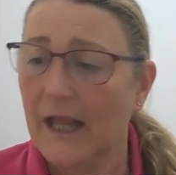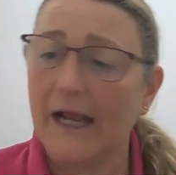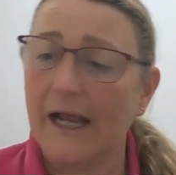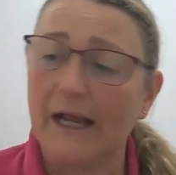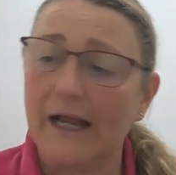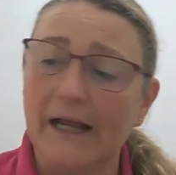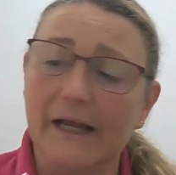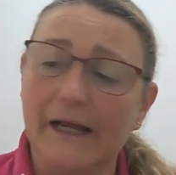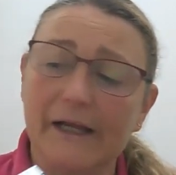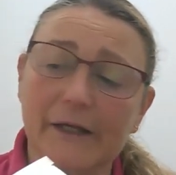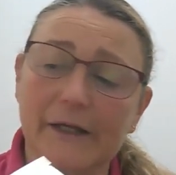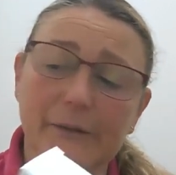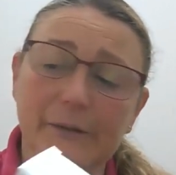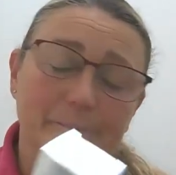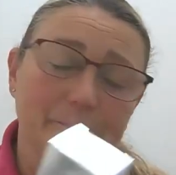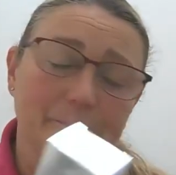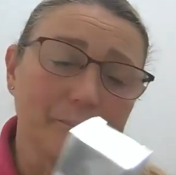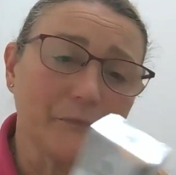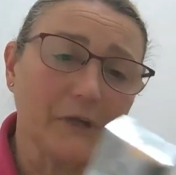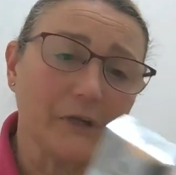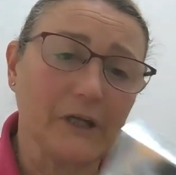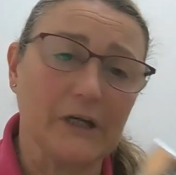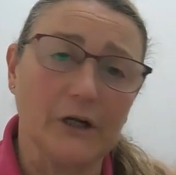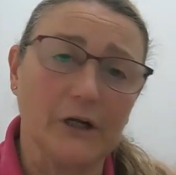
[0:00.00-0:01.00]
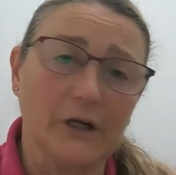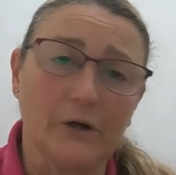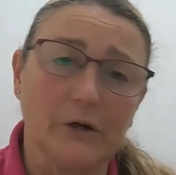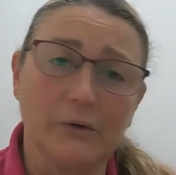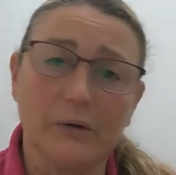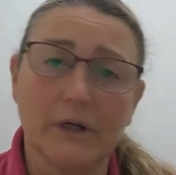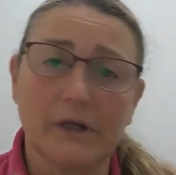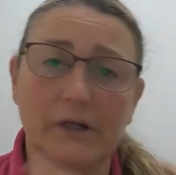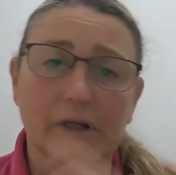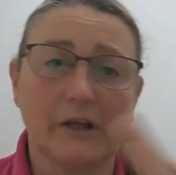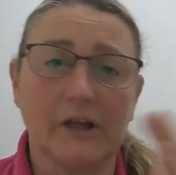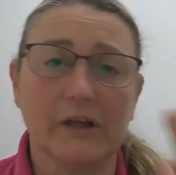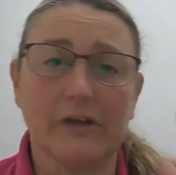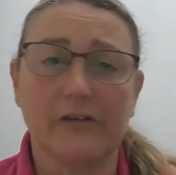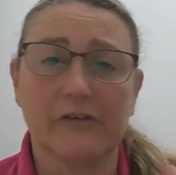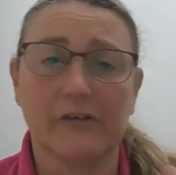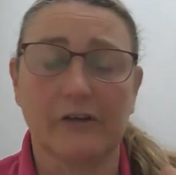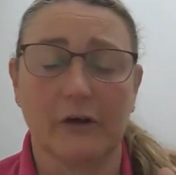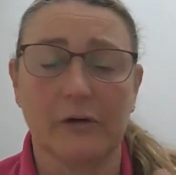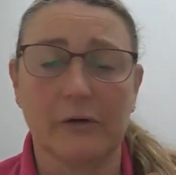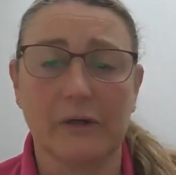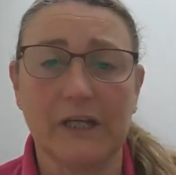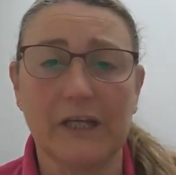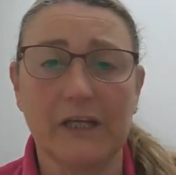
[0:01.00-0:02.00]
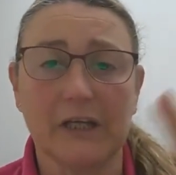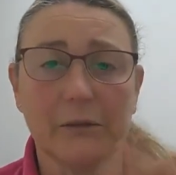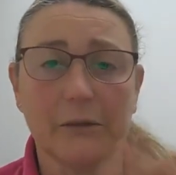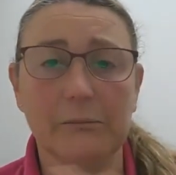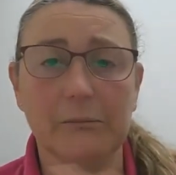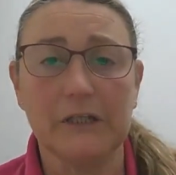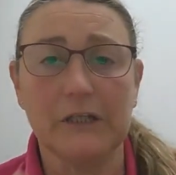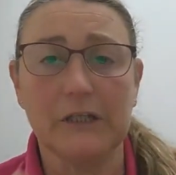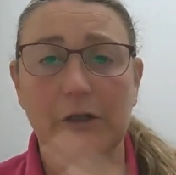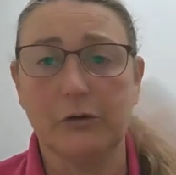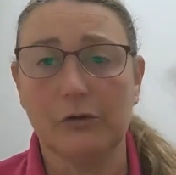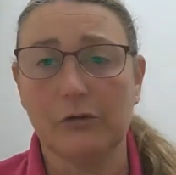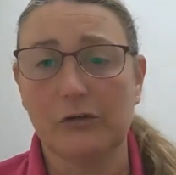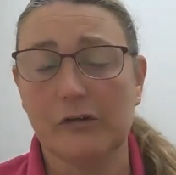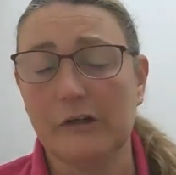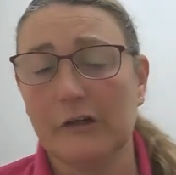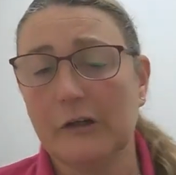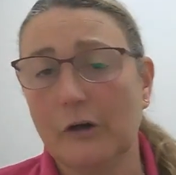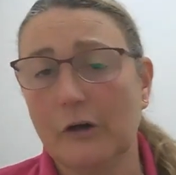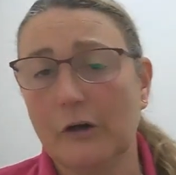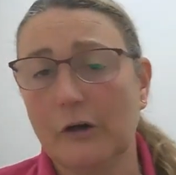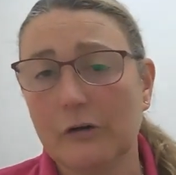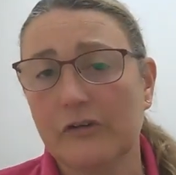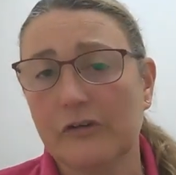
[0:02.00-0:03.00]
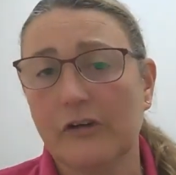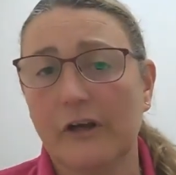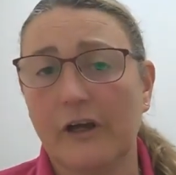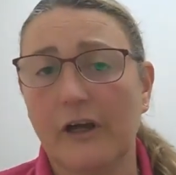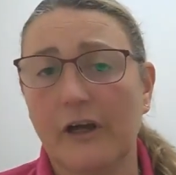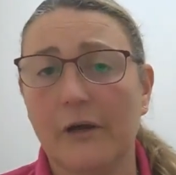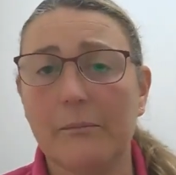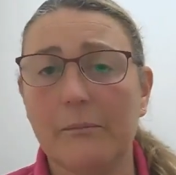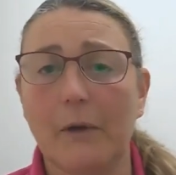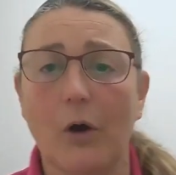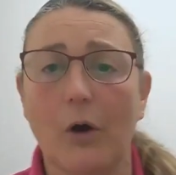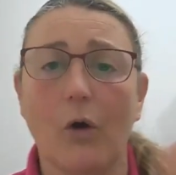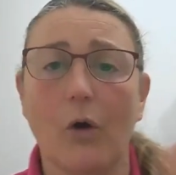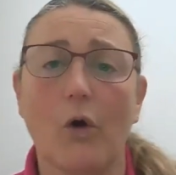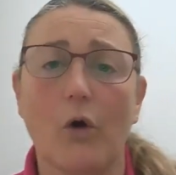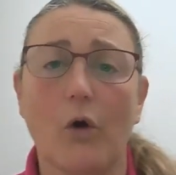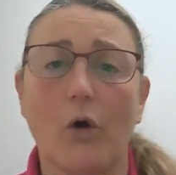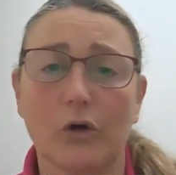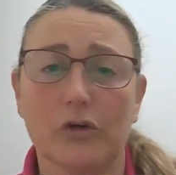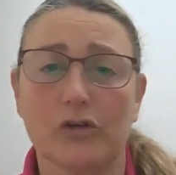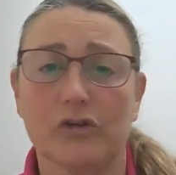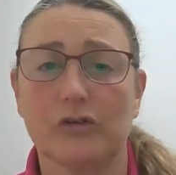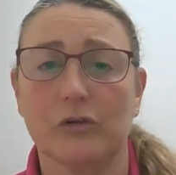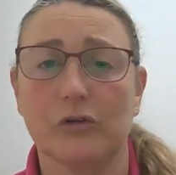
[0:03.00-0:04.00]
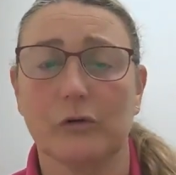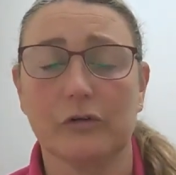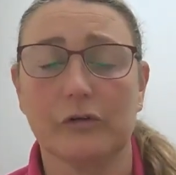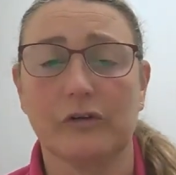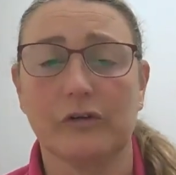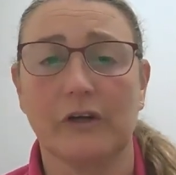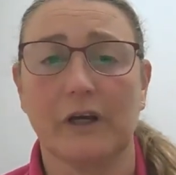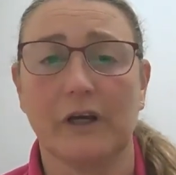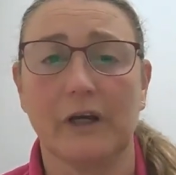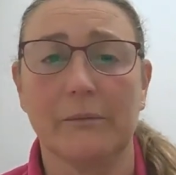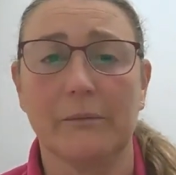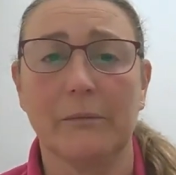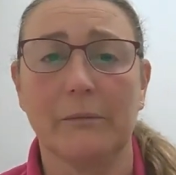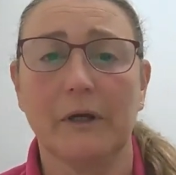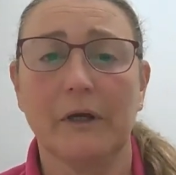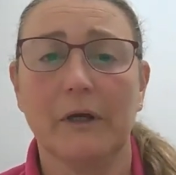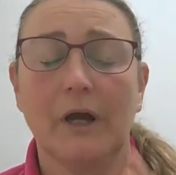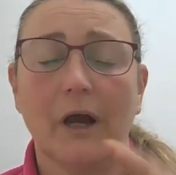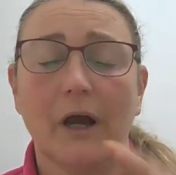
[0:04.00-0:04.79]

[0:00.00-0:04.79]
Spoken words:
So it can be used long term or short term